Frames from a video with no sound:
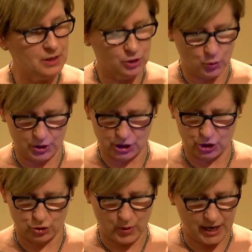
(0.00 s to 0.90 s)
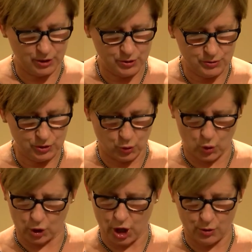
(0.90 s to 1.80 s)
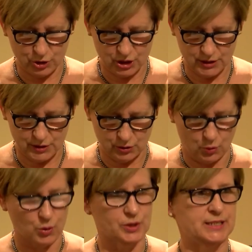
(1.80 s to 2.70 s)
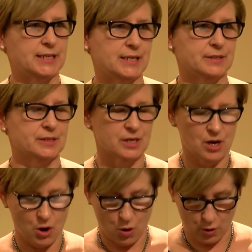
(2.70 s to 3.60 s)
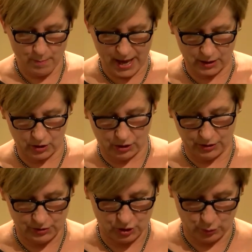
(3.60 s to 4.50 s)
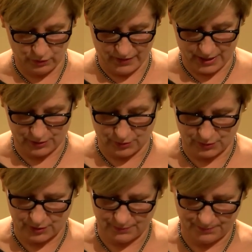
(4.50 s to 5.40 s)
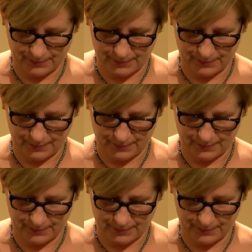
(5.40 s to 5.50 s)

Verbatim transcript: nor did trainers or coaches or deans or medical supervisors.